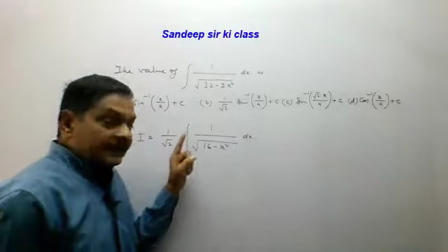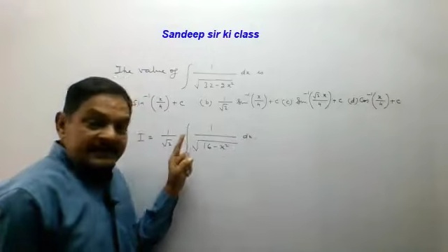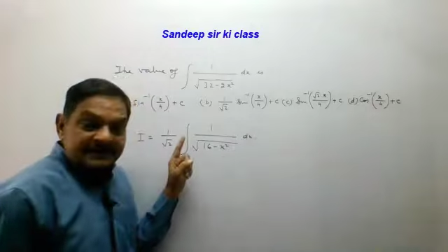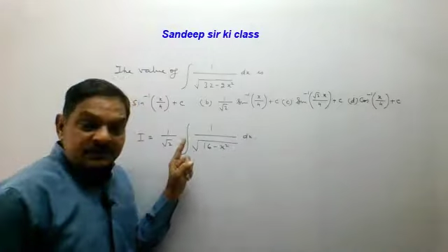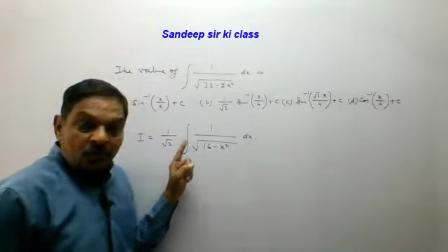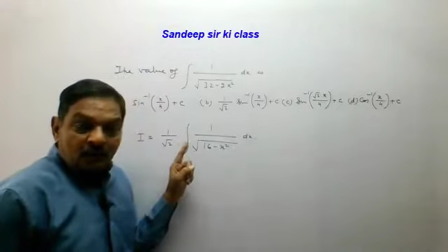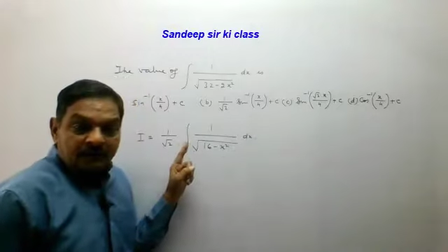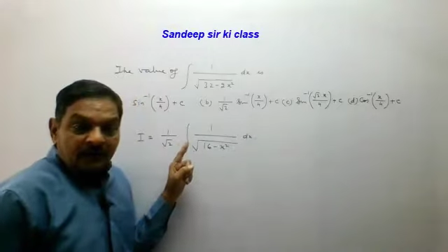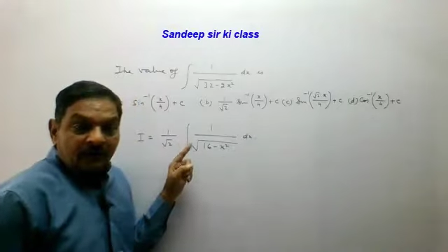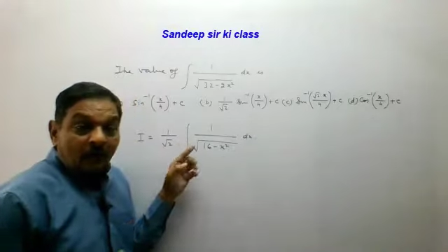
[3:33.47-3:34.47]
this is of
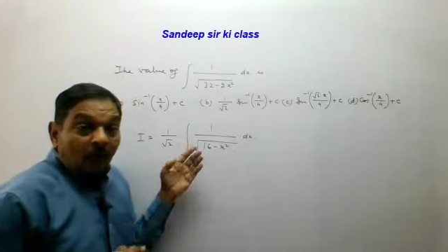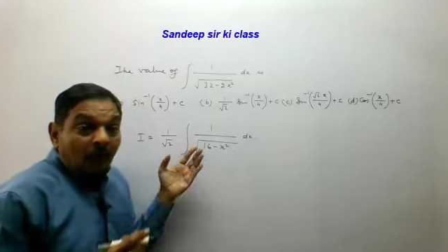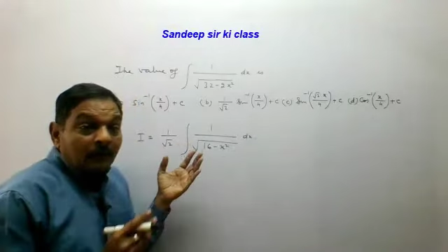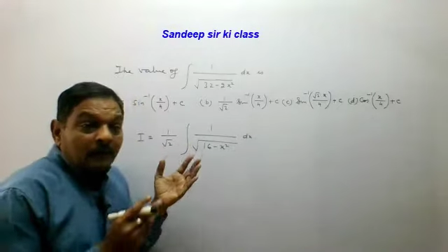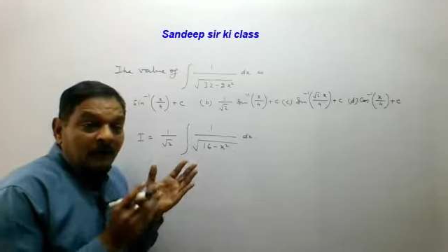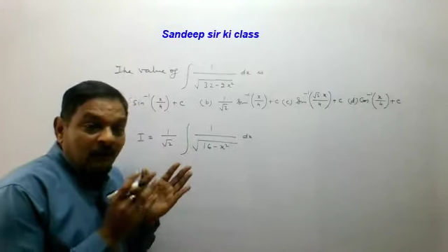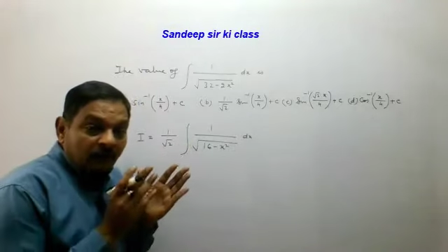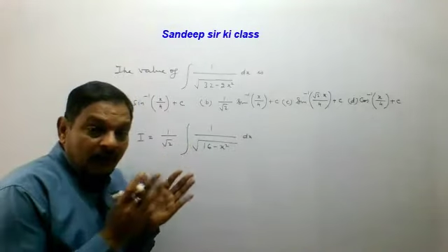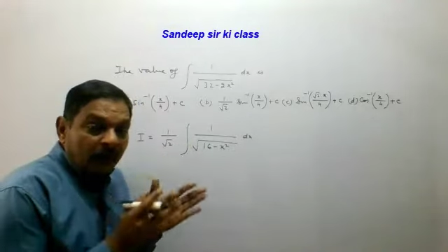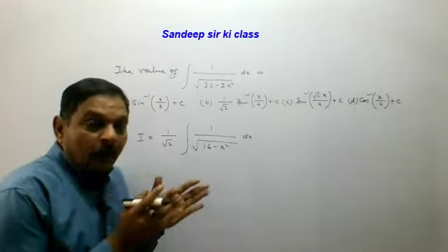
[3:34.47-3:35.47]
the form
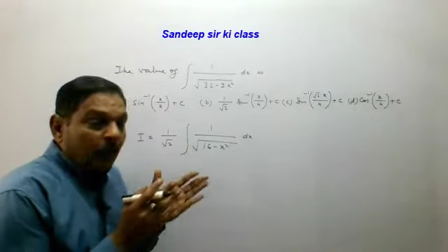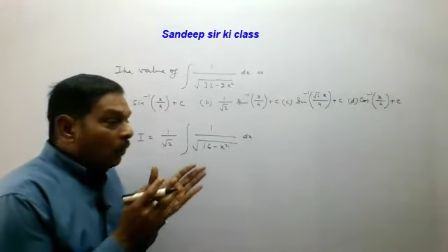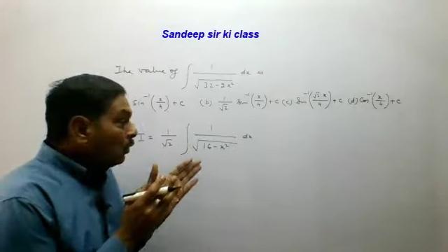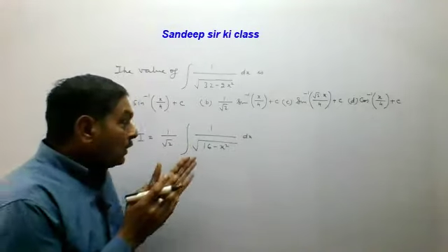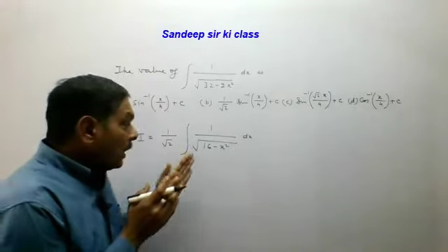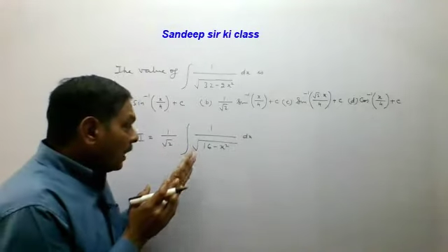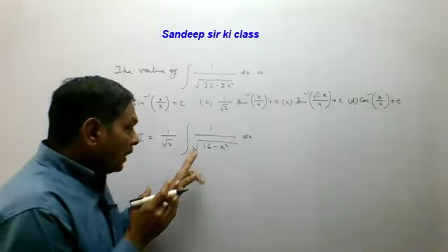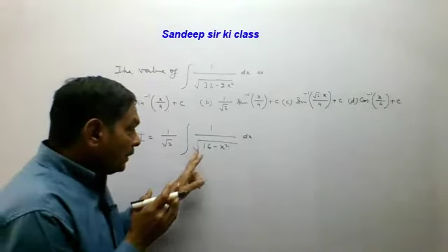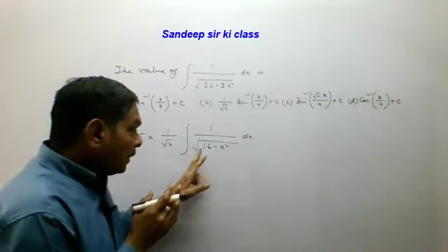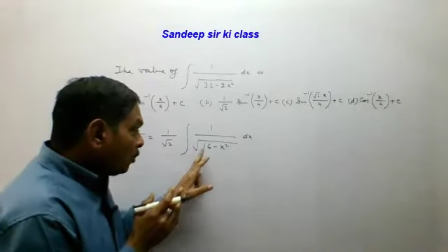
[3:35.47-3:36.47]
1 upon
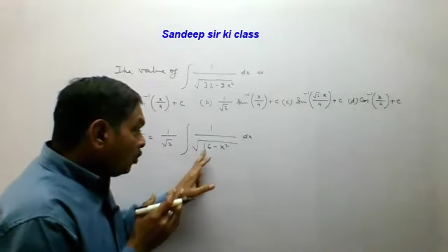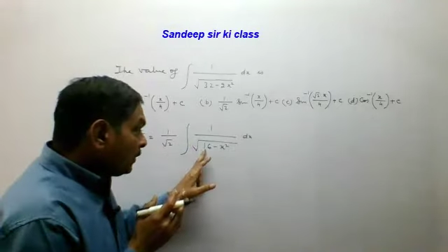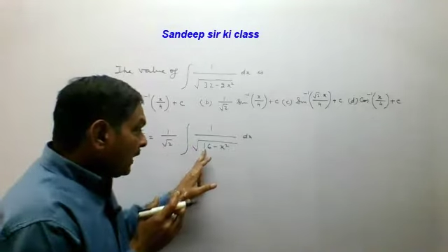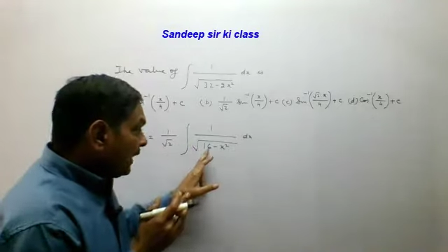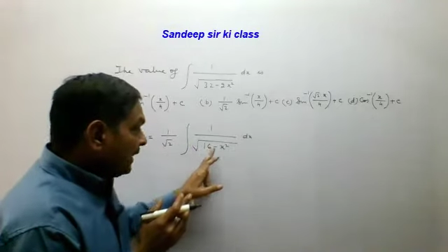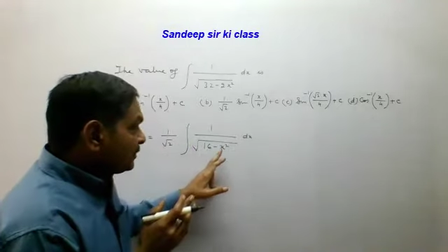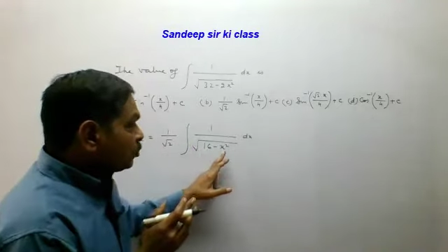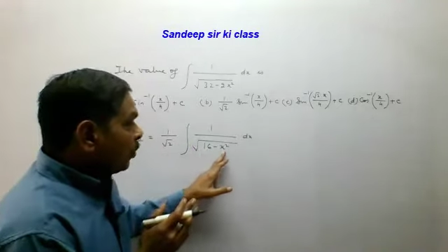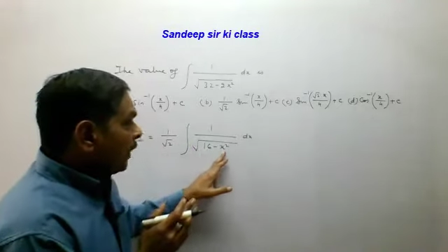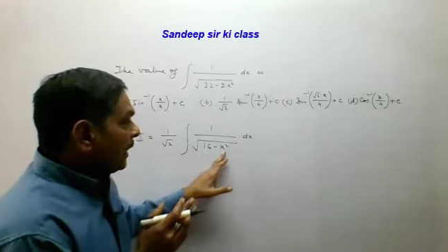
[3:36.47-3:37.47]
under root a
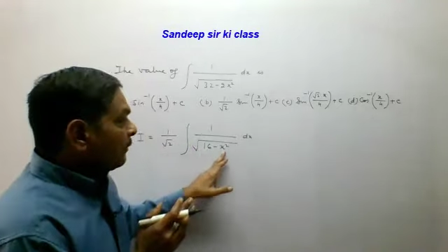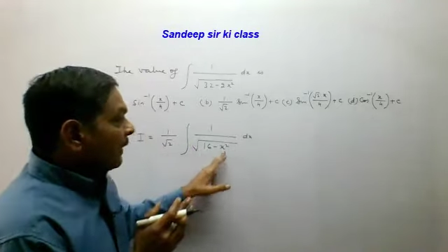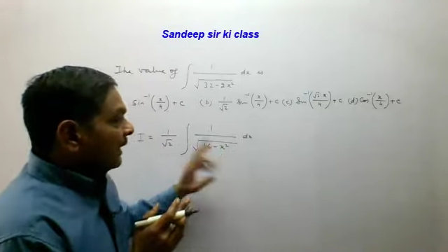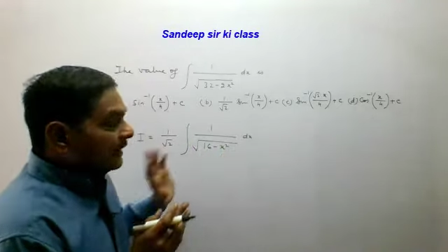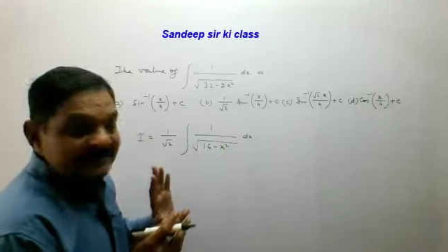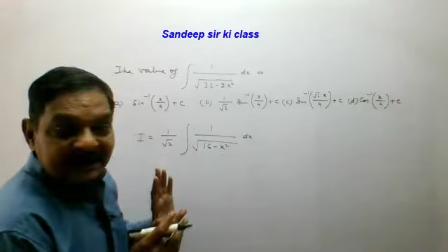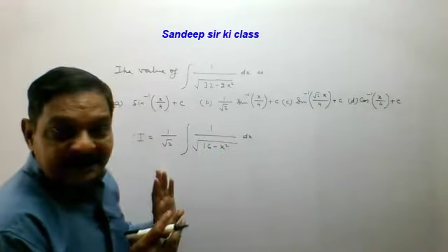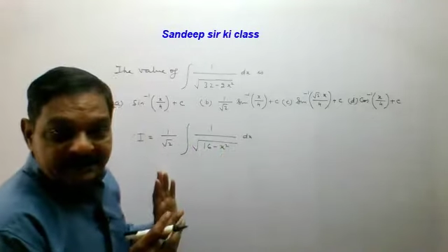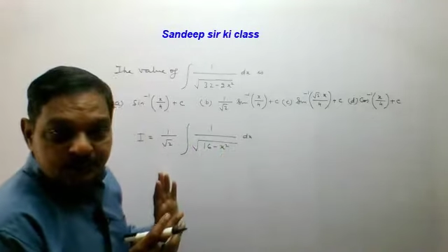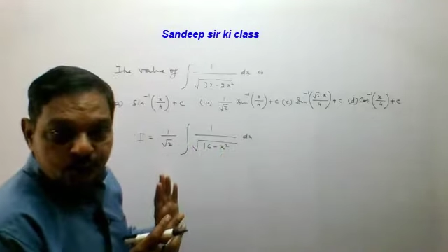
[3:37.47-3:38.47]
square minus
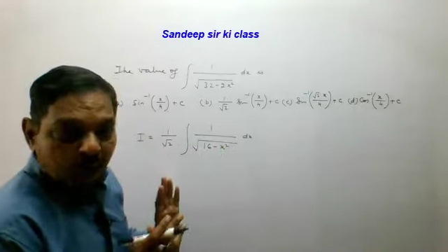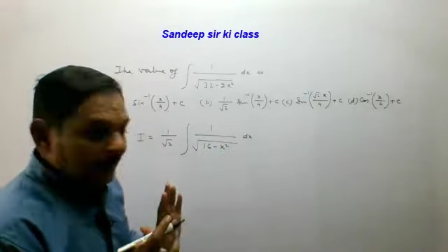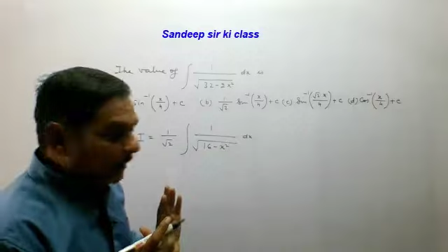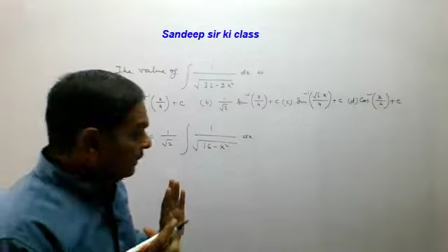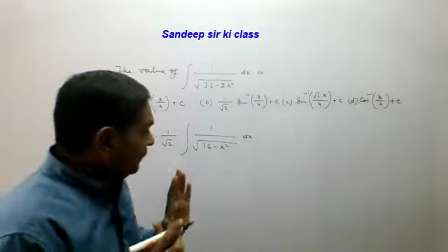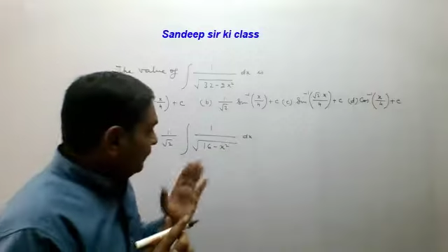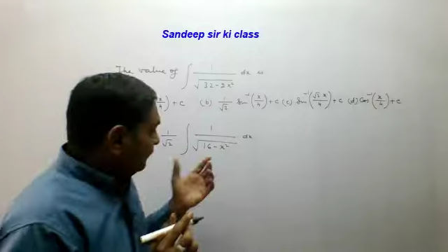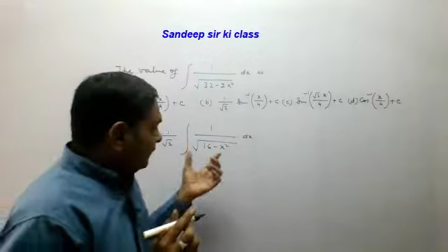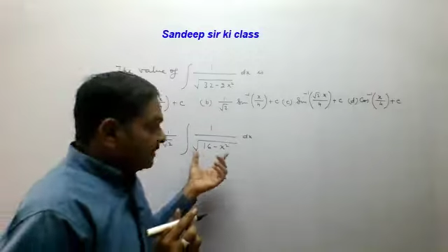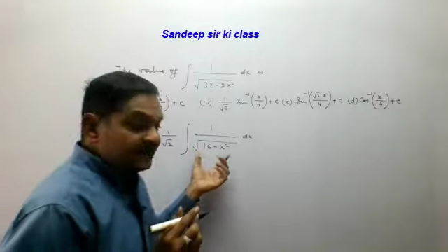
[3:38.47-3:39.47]
x square,
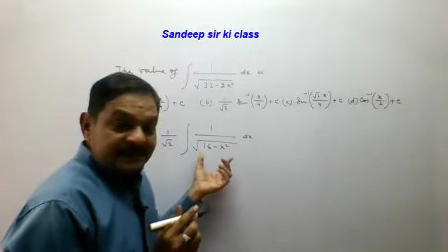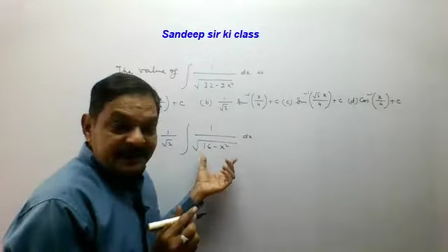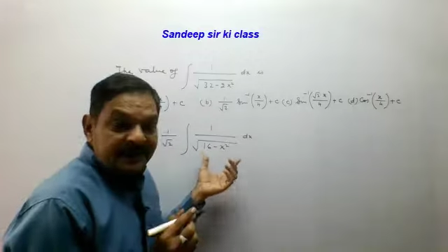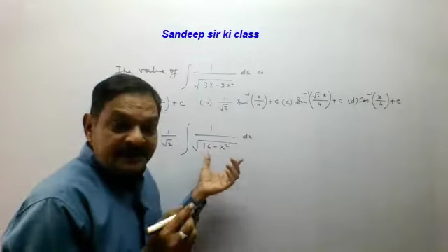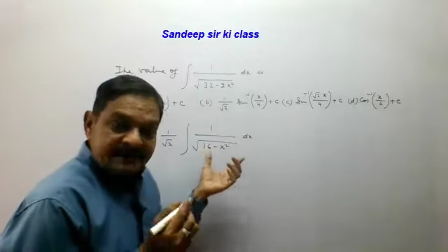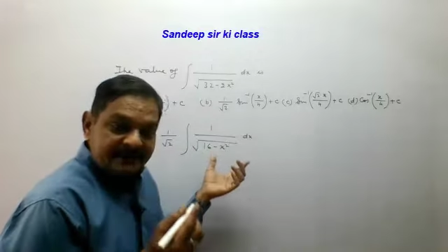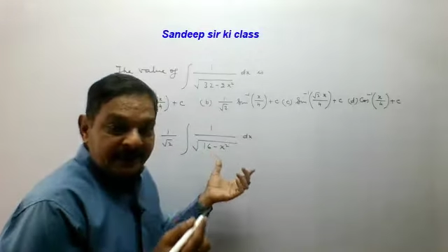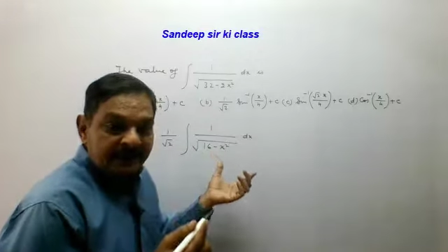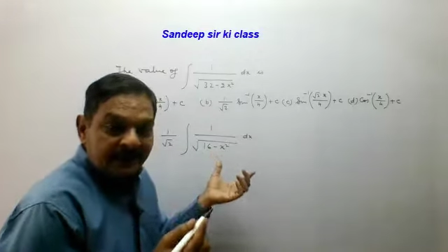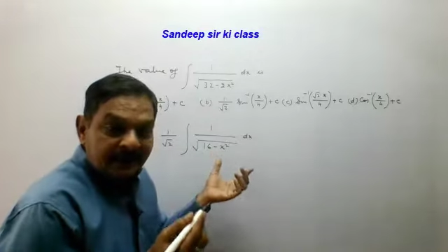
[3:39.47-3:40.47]
which is the
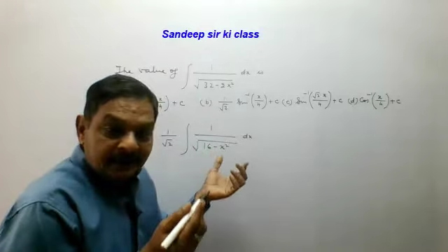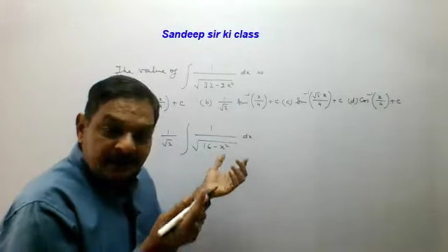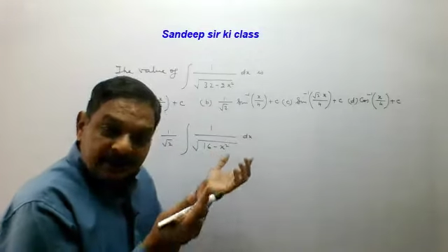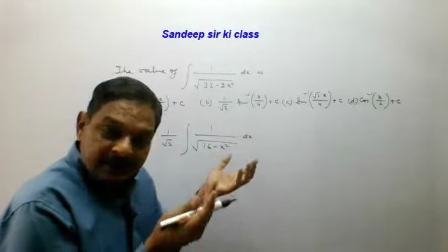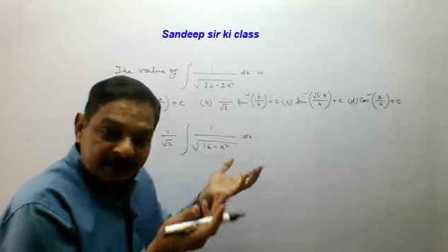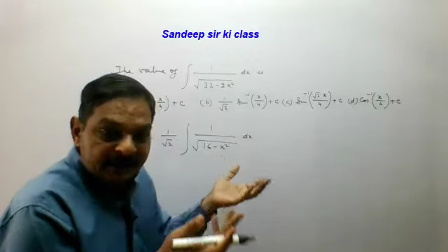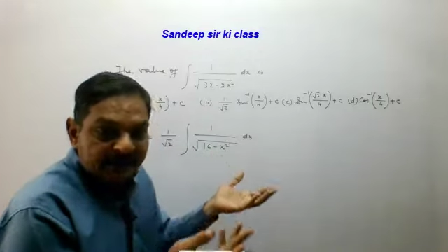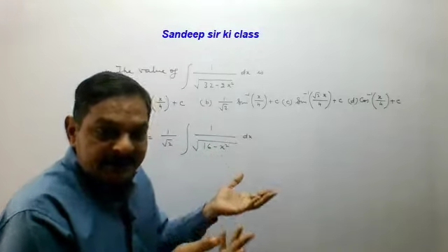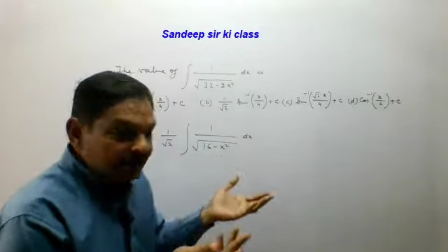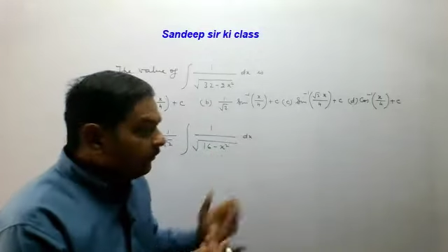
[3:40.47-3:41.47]
standard
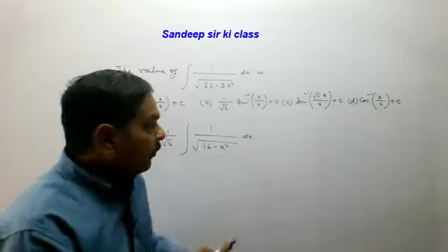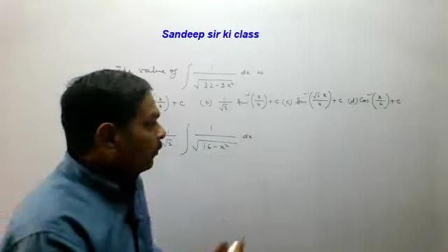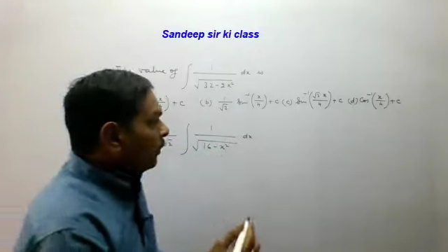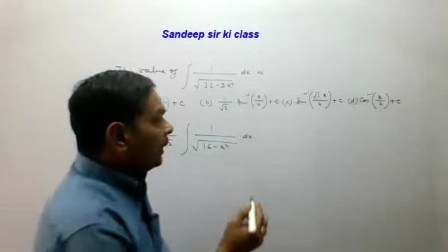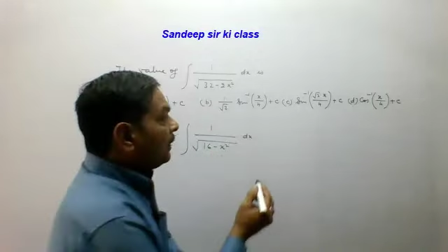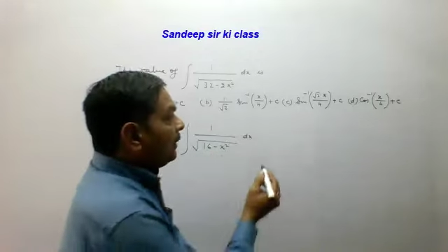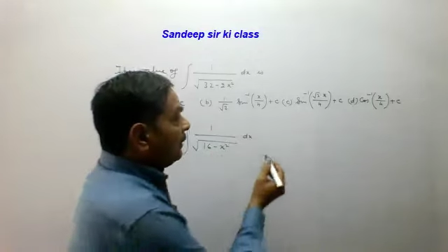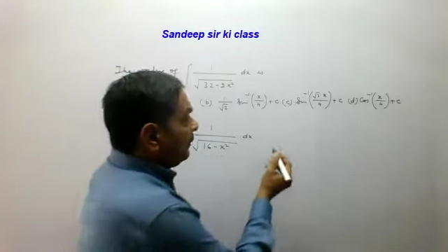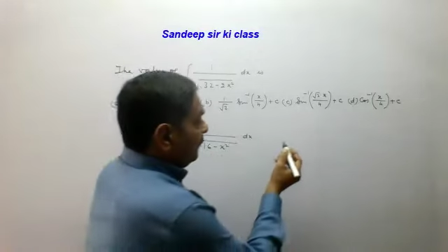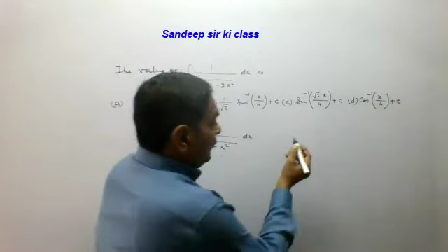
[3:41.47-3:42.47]
integration formula.
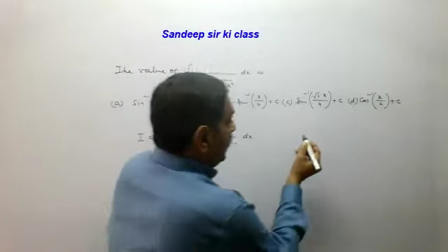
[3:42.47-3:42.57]
We